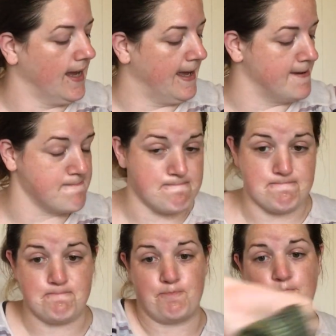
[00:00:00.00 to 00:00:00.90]

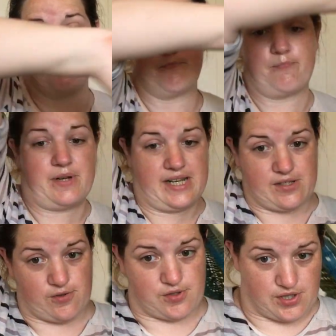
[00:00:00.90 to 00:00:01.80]
But
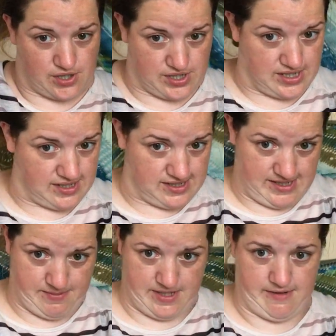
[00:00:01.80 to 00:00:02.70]
it is also good enough,
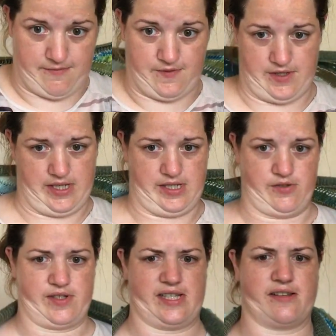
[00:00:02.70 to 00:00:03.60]
deep enough to
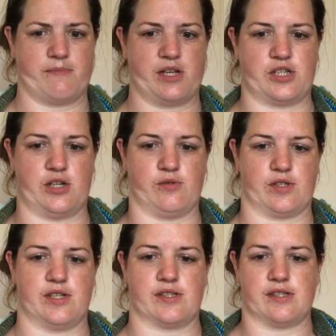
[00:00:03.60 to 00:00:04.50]
sort of sit on my
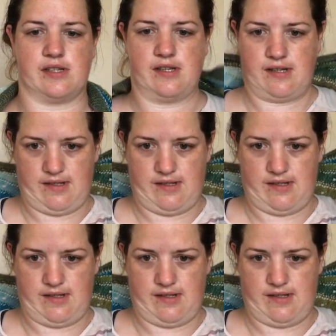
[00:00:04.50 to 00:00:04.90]
shoulders